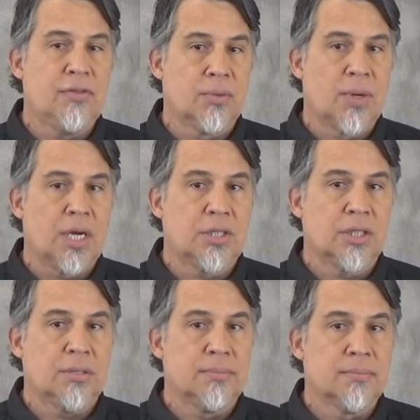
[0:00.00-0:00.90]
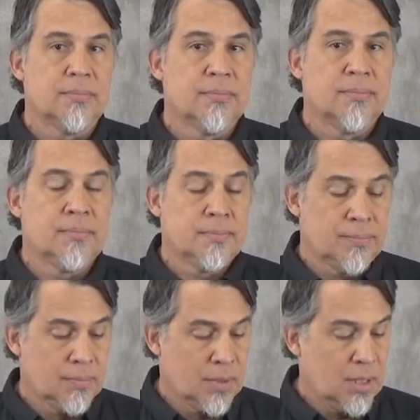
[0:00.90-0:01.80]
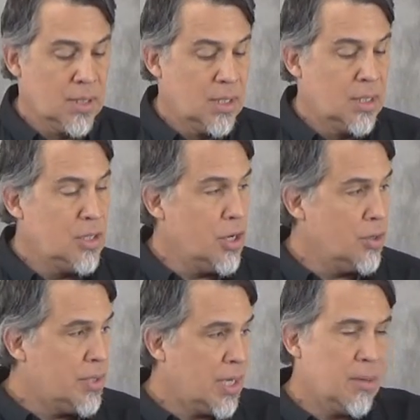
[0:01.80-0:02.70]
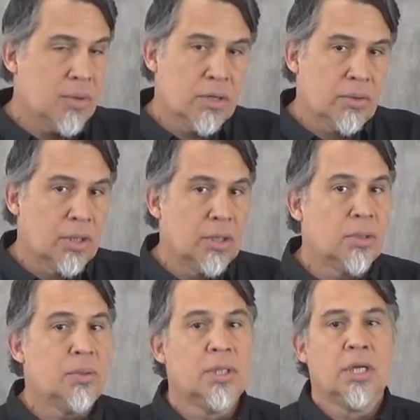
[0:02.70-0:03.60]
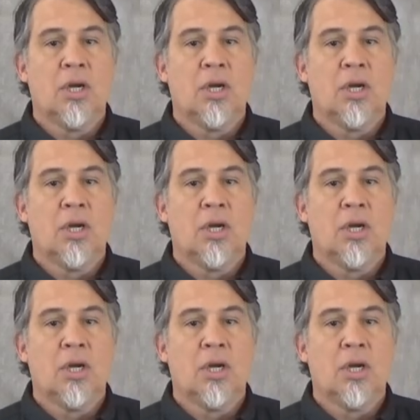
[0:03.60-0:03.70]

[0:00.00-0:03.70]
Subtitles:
direction. No camera crew